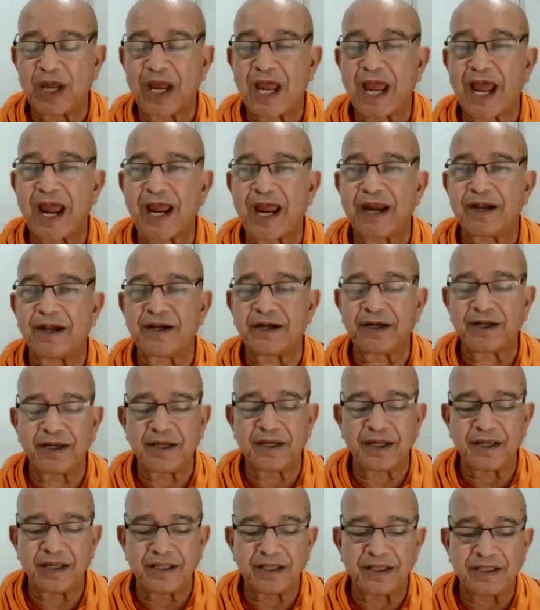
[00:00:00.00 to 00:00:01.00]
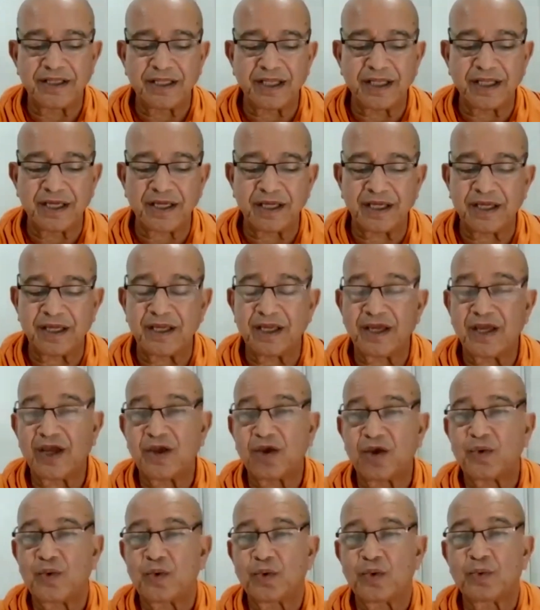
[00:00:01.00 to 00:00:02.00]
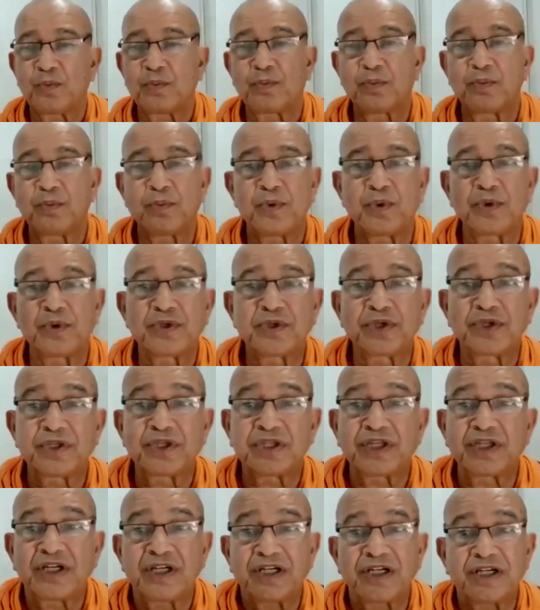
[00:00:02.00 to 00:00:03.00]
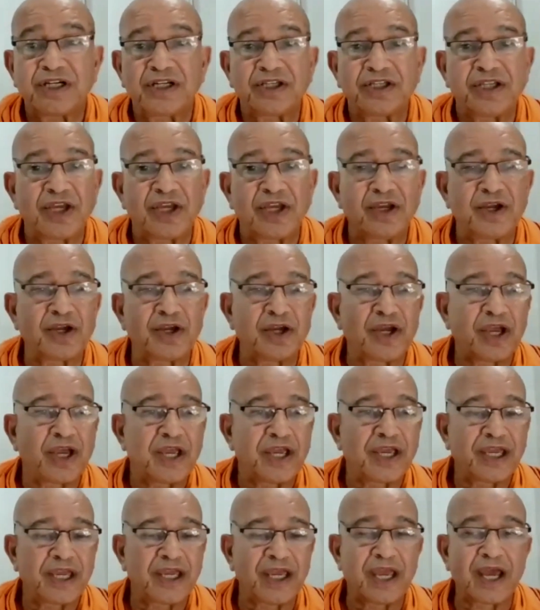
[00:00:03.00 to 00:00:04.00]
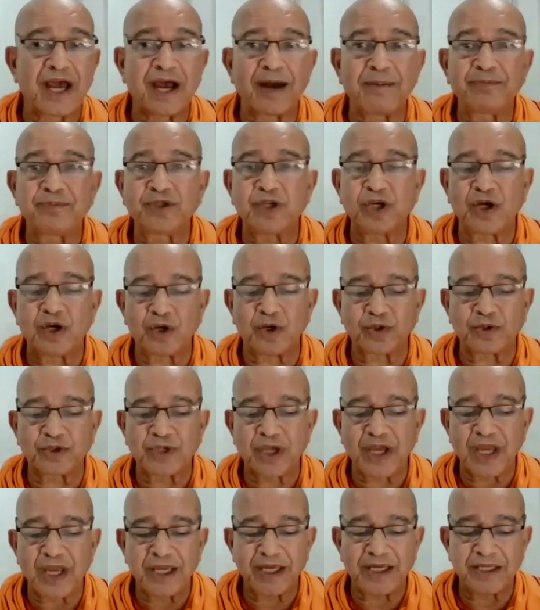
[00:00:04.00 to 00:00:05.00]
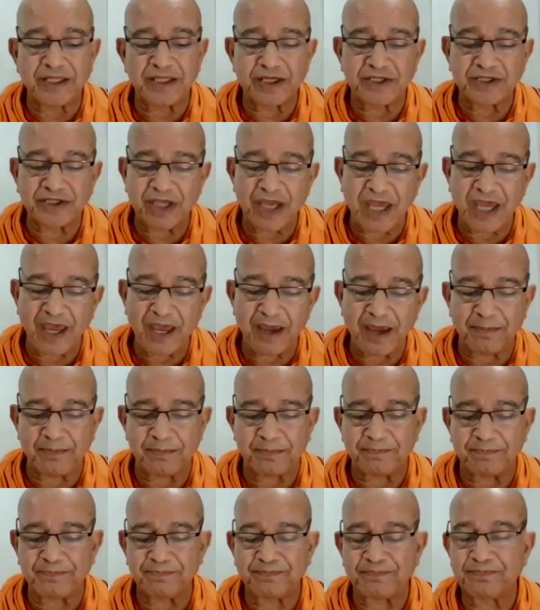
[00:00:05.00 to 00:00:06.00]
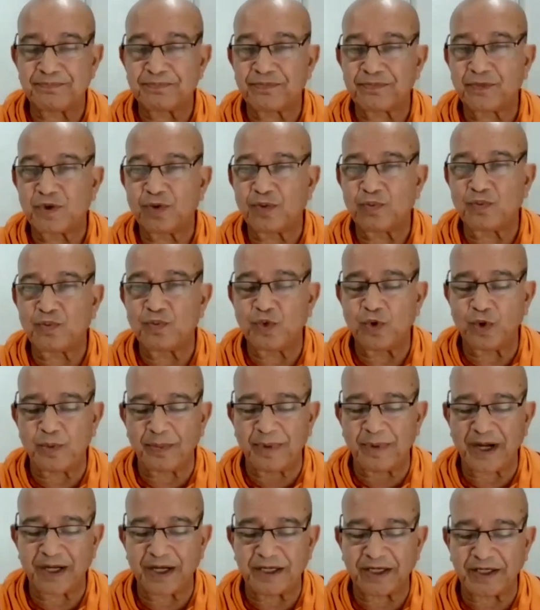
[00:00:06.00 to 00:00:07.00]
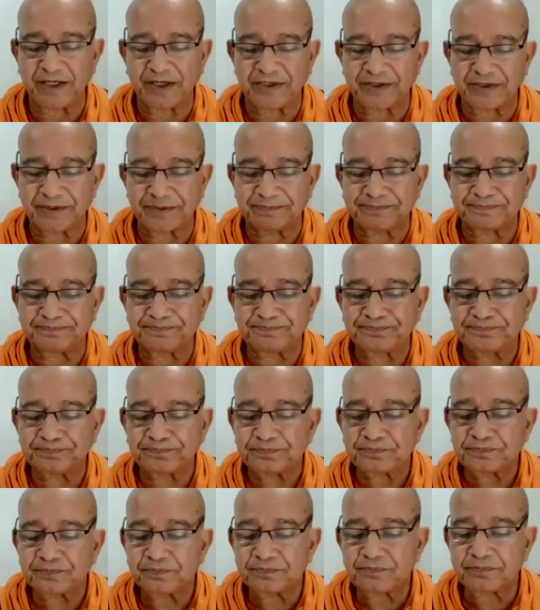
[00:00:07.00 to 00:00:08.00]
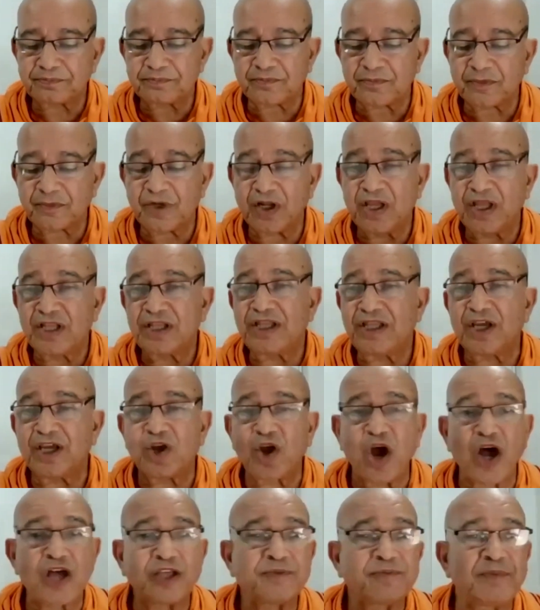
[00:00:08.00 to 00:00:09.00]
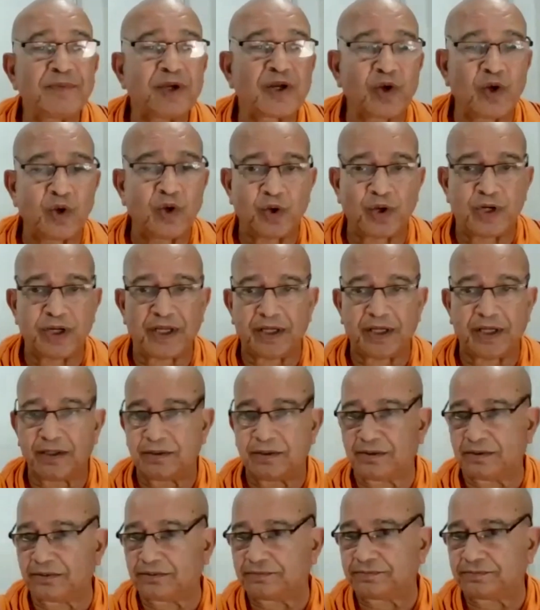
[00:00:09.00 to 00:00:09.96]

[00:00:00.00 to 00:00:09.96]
And the third thing he observes in the same moment is the cosmic glory,